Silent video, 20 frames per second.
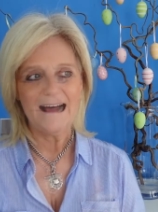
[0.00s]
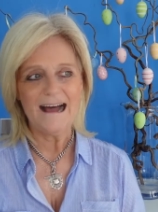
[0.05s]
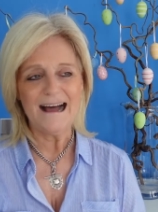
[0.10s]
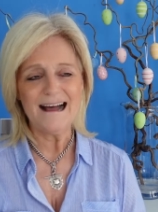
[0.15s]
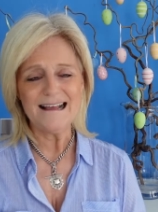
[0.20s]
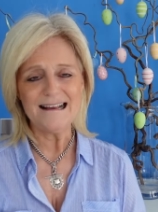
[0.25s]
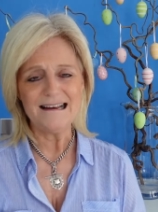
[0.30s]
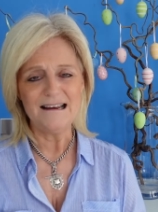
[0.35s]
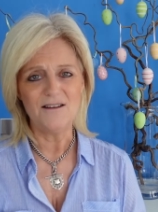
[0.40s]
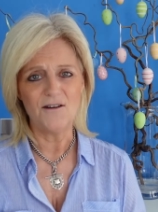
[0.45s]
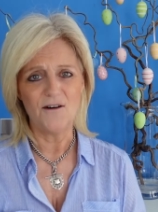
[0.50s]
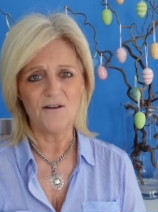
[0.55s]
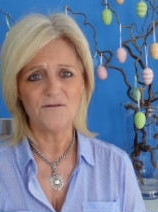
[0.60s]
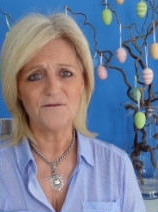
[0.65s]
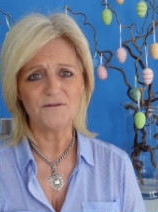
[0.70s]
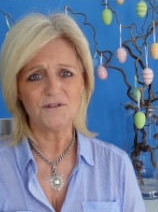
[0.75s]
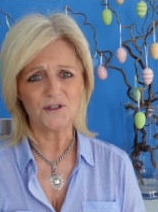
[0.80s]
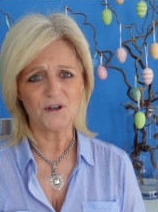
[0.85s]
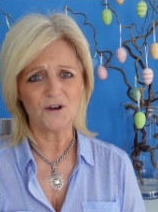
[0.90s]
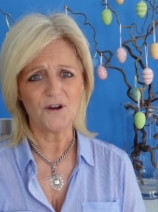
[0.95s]
I
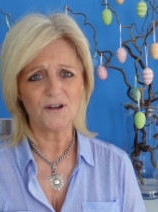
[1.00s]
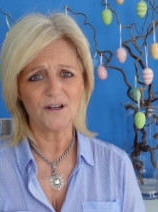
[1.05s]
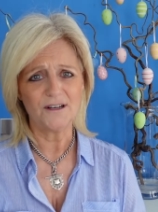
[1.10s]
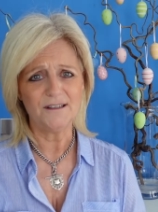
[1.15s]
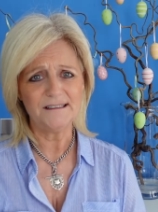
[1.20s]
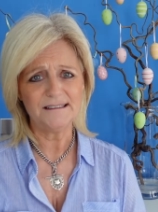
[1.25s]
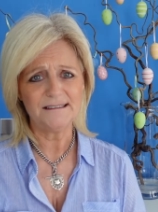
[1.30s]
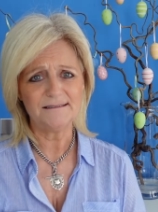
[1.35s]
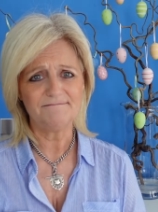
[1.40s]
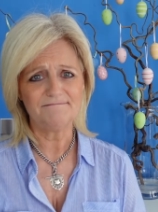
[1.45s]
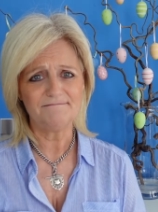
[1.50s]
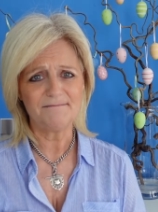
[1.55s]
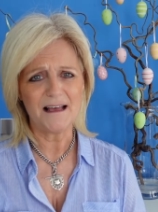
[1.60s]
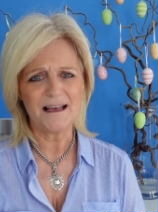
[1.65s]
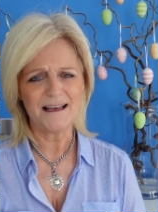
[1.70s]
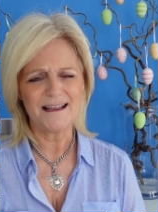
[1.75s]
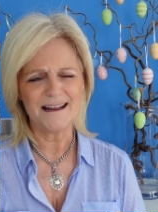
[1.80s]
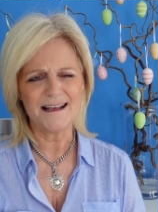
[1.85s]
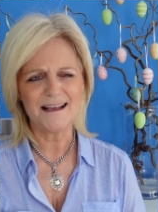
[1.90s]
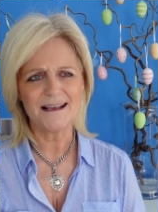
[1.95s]
love chocolate,
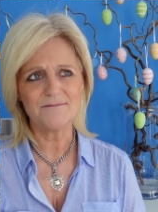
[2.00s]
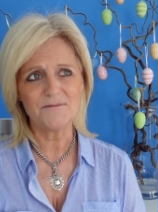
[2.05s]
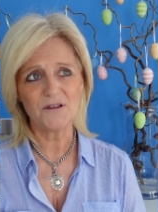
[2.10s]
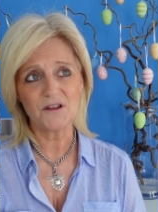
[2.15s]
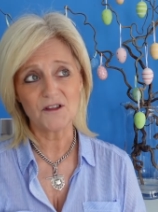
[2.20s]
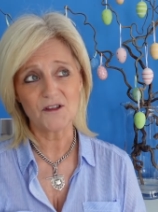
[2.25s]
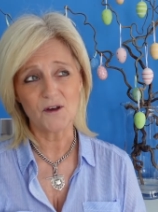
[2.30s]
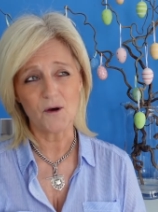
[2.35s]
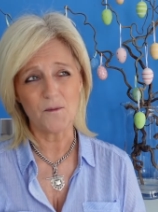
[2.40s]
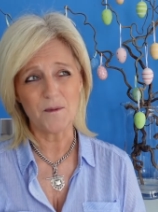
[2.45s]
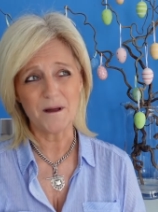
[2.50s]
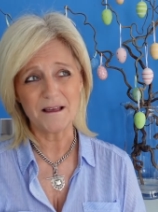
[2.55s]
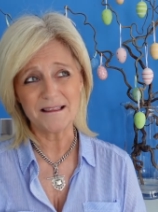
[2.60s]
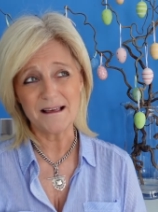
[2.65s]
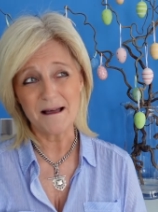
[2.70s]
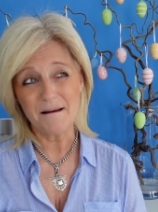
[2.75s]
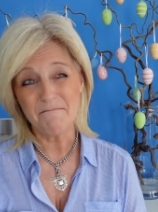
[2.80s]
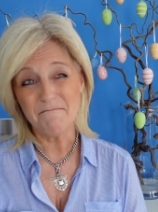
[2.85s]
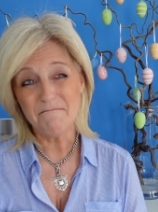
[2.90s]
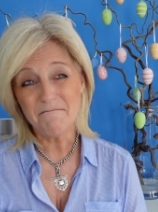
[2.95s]
and I'm just hoping
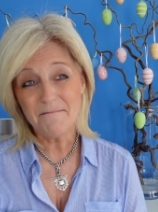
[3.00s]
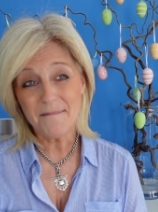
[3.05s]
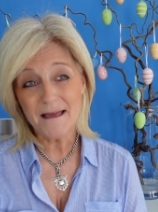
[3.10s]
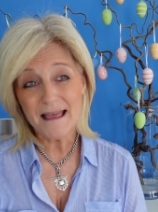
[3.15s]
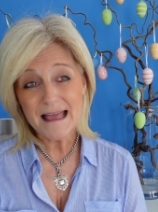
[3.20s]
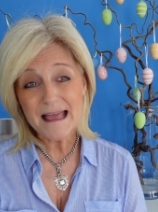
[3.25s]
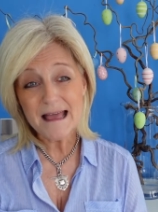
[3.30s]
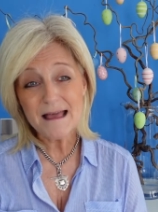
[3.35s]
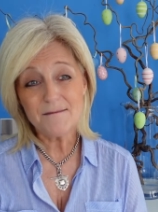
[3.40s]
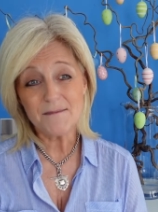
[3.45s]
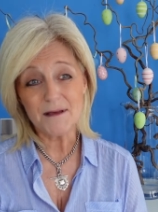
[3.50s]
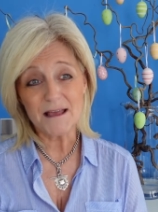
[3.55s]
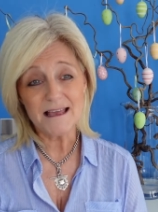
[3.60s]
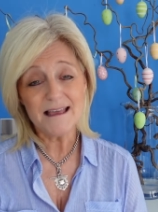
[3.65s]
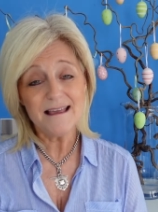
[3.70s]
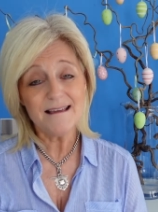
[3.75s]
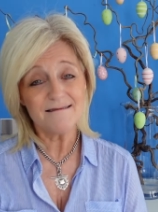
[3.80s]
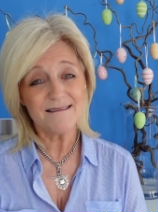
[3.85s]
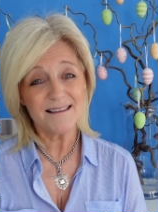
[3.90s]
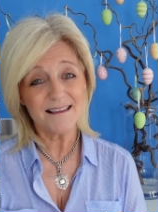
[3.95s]
that
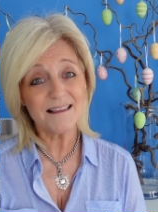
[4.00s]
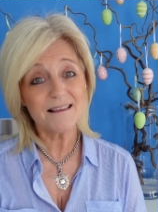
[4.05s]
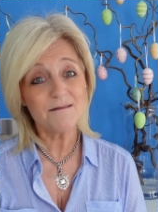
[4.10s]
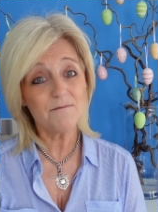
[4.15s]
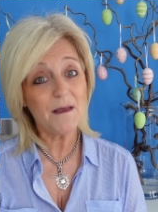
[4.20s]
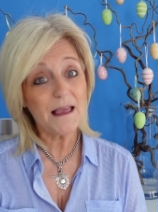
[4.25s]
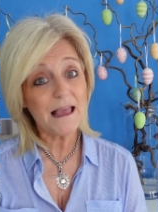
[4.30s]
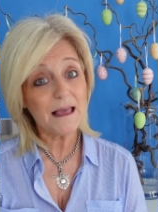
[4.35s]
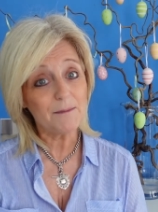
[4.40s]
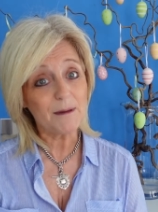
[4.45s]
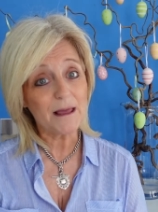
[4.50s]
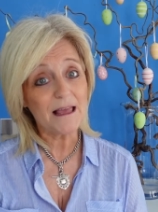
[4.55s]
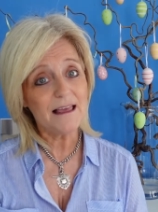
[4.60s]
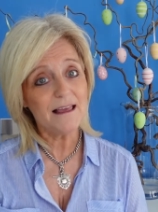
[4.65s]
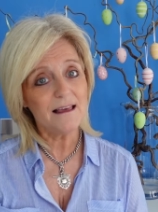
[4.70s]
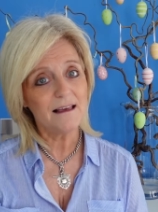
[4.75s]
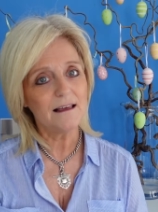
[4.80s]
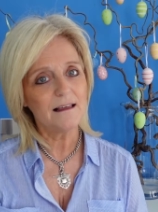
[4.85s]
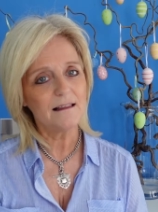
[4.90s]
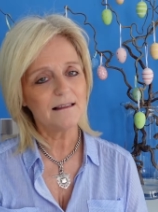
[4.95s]
maybe, just maybe,
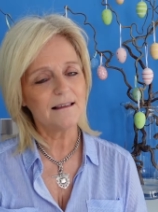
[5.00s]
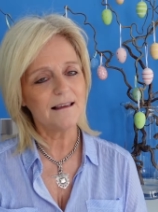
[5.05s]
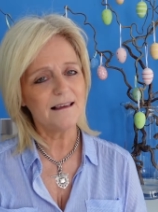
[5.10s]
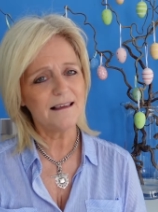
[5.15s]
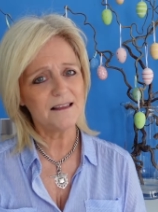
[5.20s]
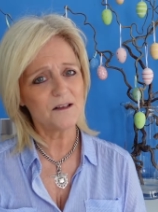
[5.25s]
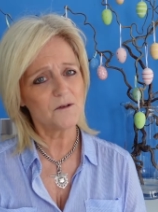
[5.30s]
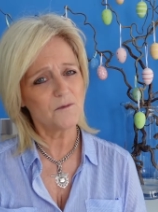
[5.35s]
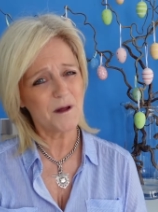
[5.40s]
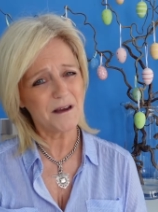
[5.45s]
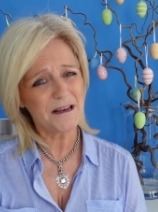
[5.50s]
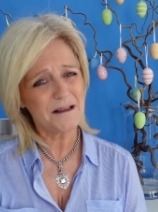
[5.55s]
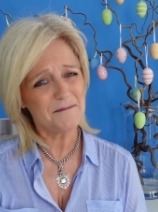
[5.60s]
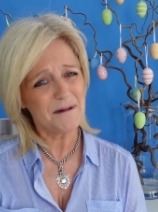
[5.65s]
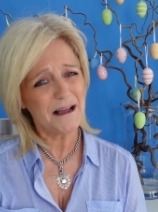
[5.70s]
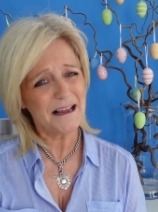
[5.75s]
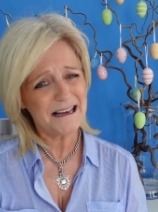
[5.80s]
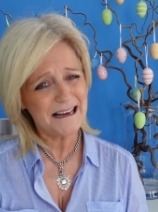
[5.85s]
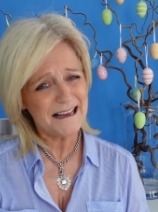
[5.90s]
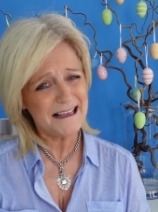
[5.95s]
the Easter Bunny
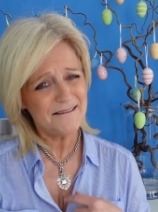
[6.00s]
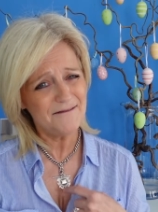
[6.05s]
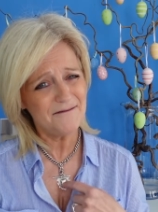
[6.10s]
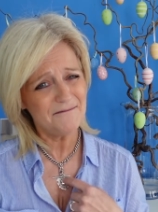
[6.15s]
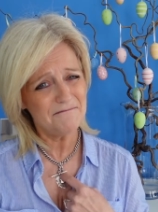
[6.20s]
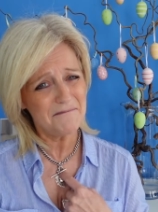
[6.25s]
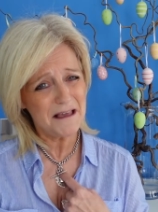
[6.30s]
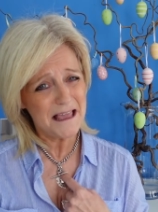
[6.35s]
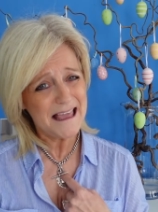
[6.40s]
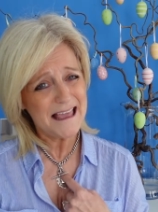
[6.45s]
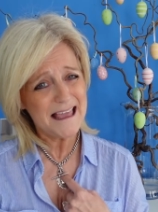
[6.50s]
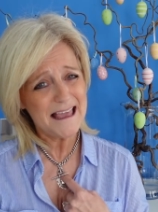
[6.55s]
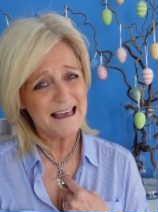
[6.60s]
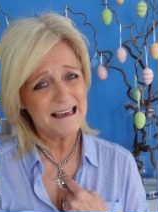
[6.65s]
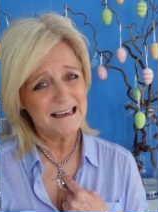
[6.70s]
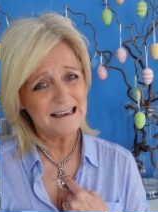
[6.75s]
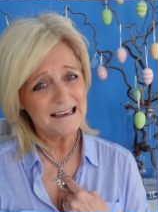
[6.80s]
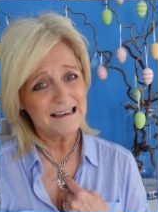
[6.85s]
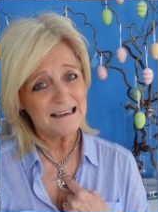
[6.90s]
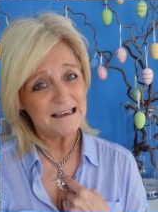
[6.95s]
might leave me
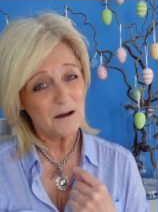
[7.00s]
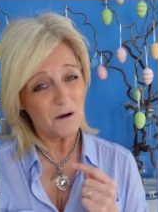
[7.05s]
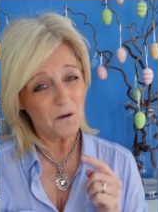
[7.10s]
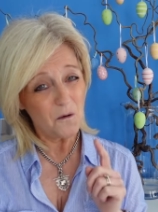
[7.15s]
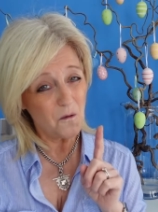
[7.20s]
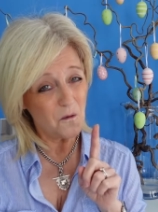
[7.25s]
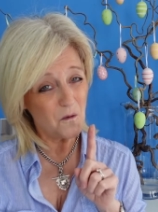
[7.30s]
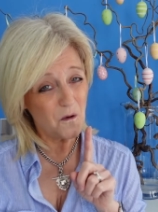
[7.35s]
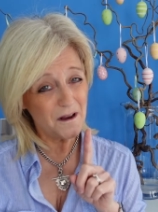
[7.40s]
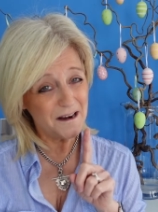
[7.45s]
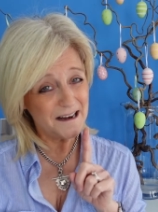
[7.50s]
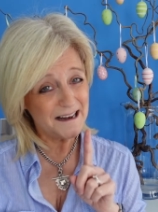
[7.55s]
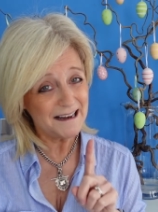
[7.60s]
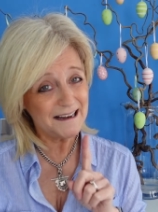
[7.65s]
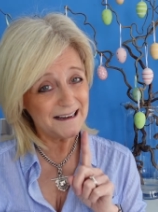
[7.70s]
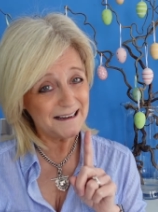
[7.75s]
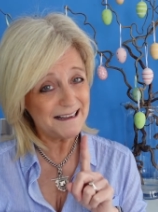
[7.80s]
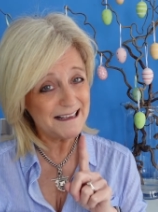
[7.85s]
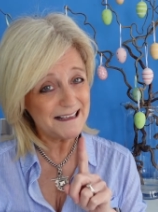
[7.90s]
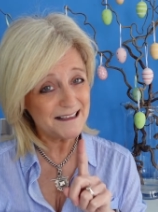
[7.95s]
one
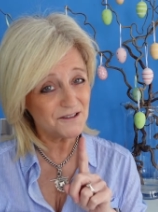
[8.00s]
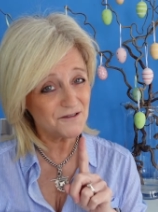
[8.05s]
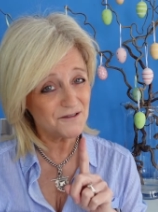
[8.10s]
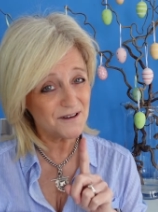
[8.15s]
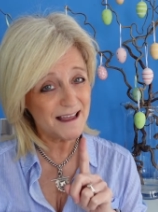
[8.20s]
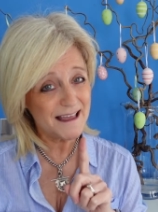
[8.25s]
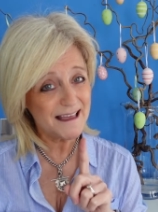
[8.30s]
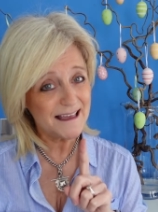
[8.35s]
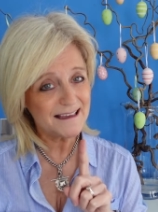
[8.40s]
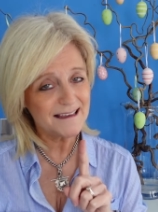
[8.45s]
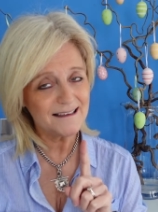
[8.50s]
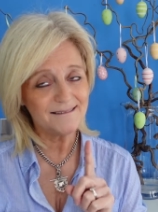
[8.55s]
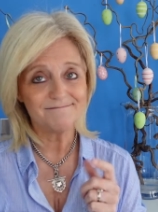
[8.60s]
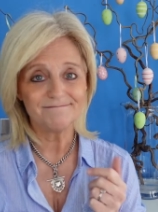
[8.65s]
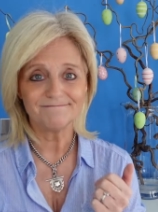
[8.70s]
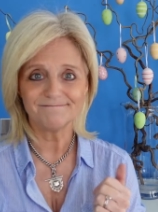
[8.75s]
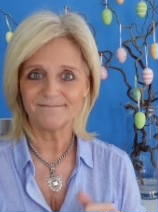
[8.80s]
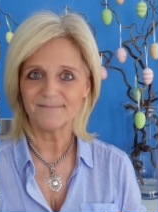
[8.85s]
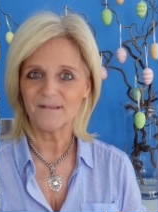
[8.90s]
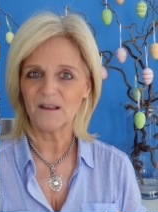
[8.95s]
little Easter egg.
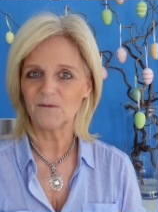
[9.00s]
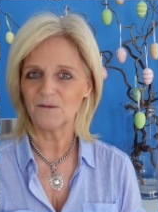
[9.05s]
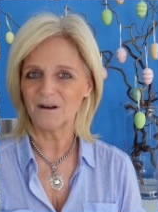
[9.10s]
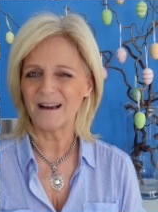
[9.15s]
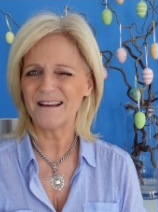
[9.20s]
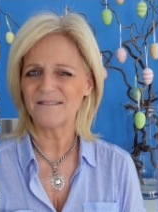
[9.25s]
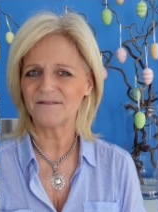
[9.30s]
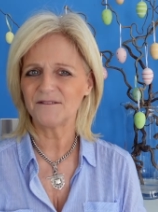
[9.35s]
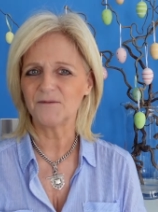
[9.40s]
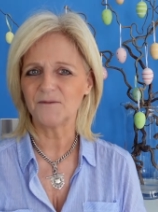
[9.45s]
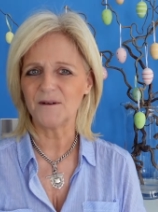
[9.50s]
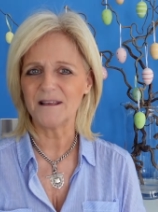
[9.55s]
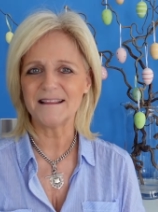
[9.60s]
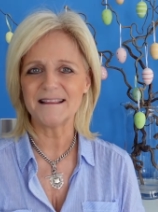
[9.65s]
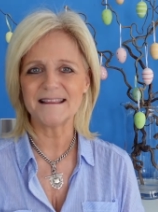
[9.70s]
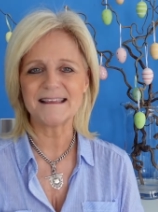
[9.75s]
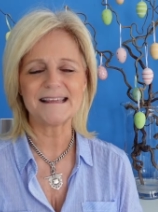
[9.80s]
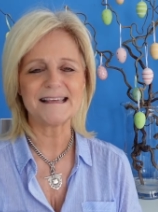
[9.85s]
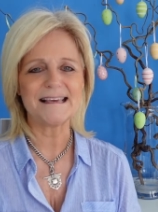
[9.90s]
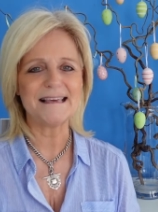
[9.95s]
We'll have to wait
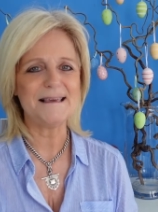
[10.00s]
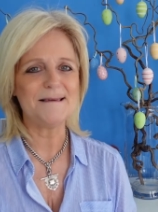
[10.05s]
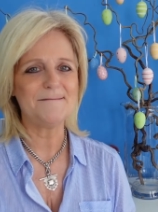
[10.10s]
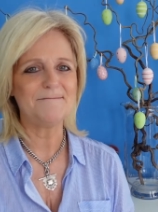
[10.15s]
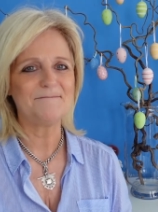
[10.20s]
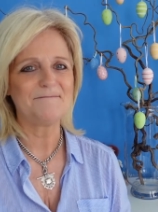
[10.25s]
and see.